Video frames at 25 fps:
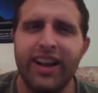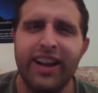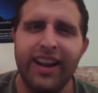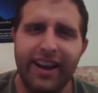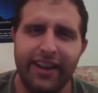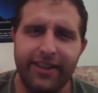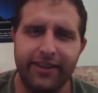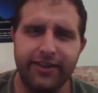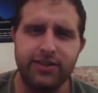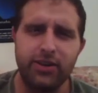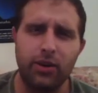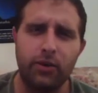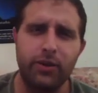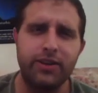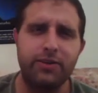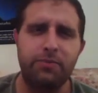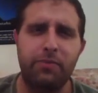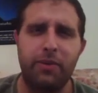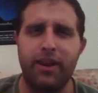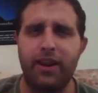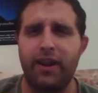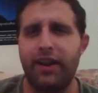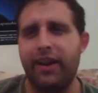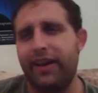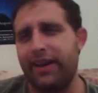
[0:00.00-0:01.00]
and there's always
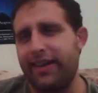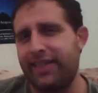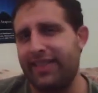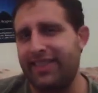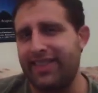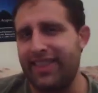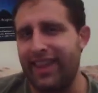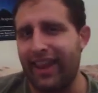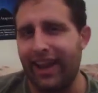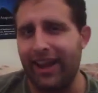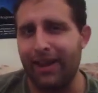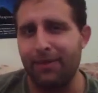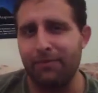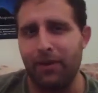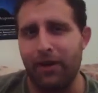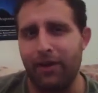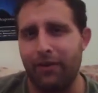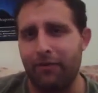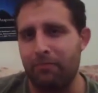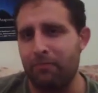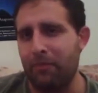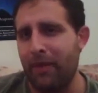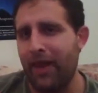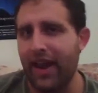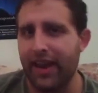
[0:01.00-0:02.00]
been a theme
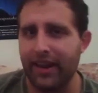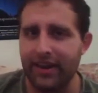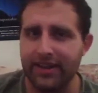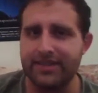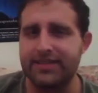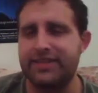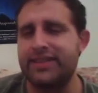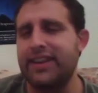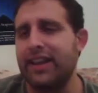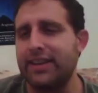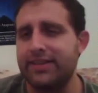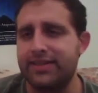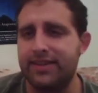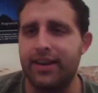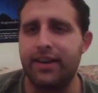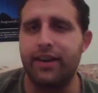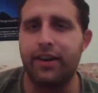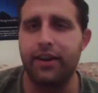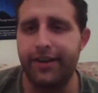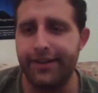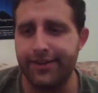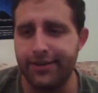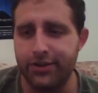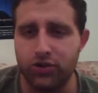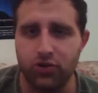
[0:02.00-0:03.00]
of man is destined to
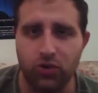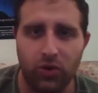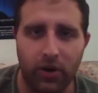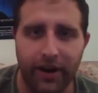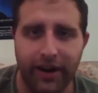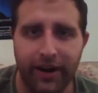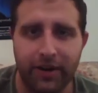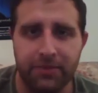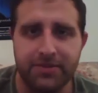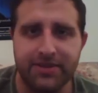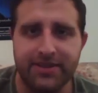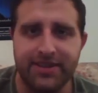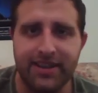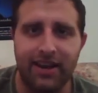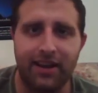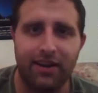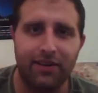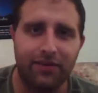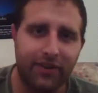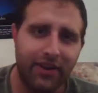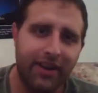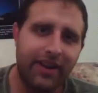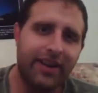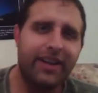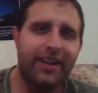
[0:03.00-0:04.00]
destroy
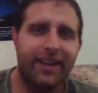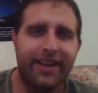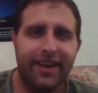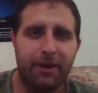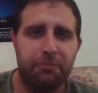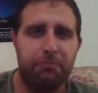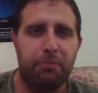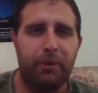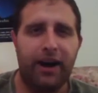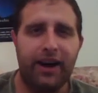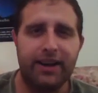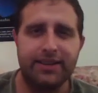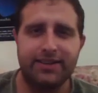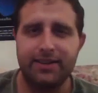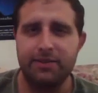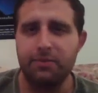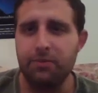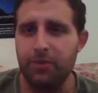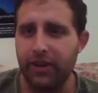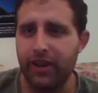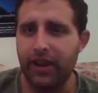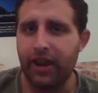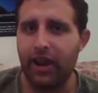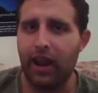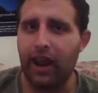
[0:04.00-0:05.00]
himself, and
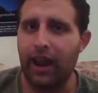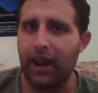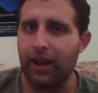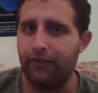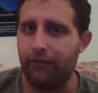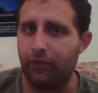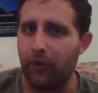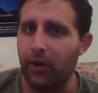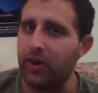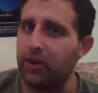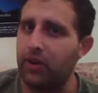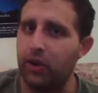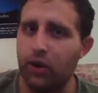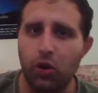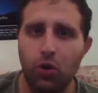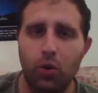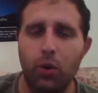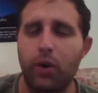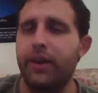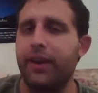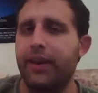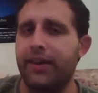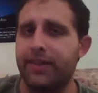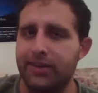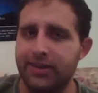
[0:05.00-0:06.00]
possibly, if we do,
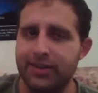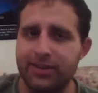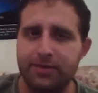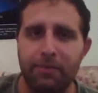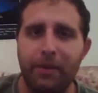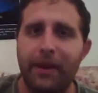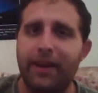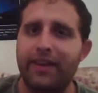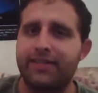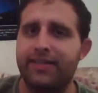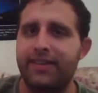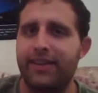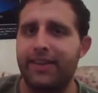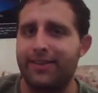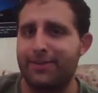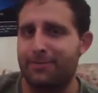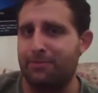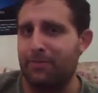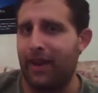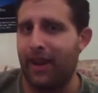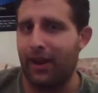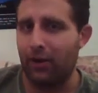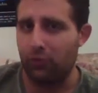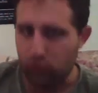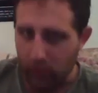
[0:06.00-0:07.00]
another species
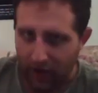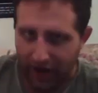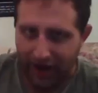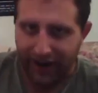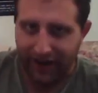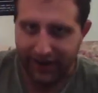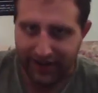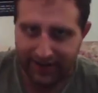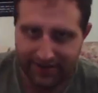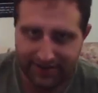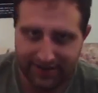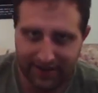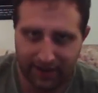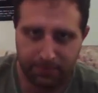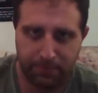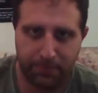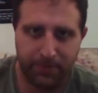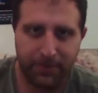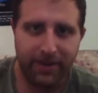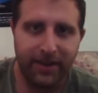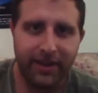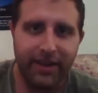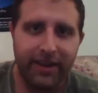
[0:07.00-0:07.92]
may rise up